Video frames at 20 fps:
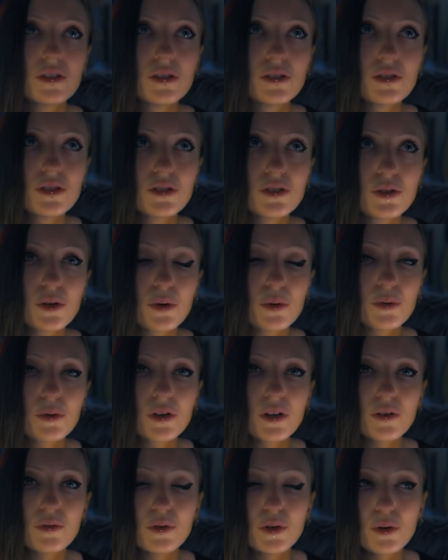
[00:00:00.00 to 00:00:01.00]
So
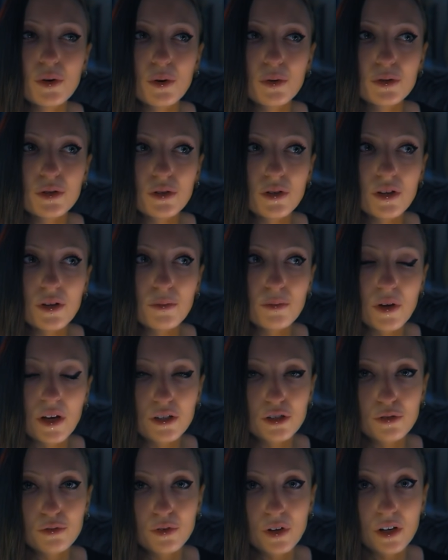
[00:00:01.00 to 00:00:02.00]
if you go to the
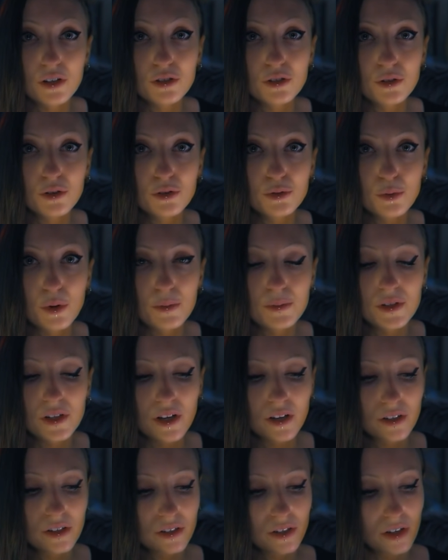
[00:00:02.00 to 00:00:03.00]
manufacturer's
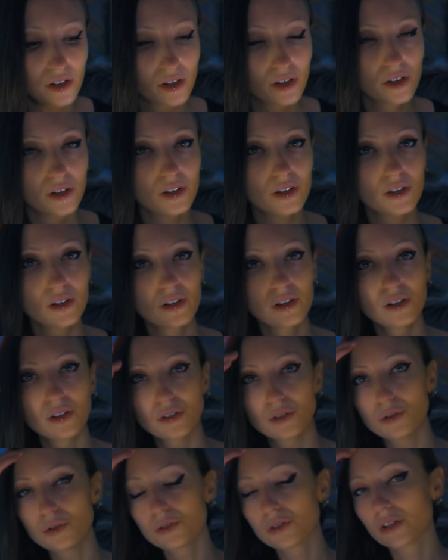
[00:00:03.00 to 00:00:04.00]
website,
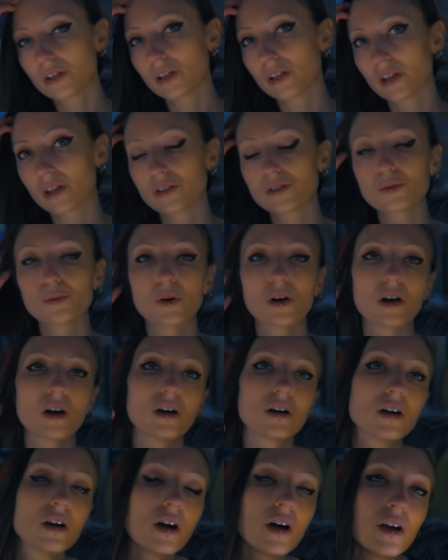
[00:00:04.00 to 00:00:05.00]
usually that's
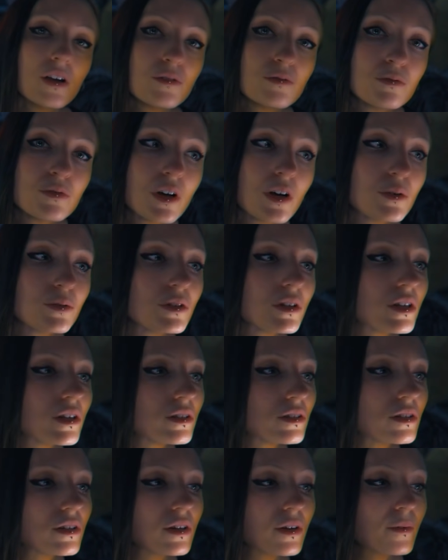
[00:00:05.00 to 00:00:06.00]
where I found
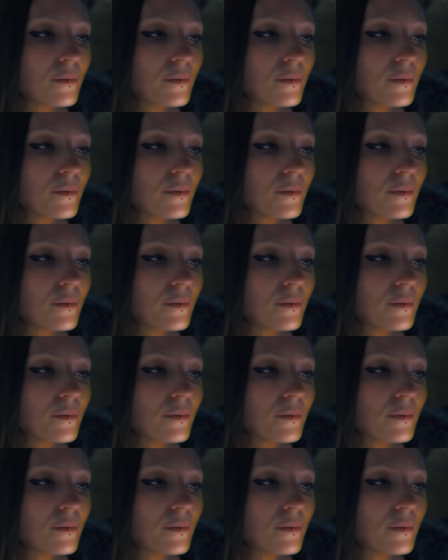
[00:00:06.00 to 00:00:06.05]
it.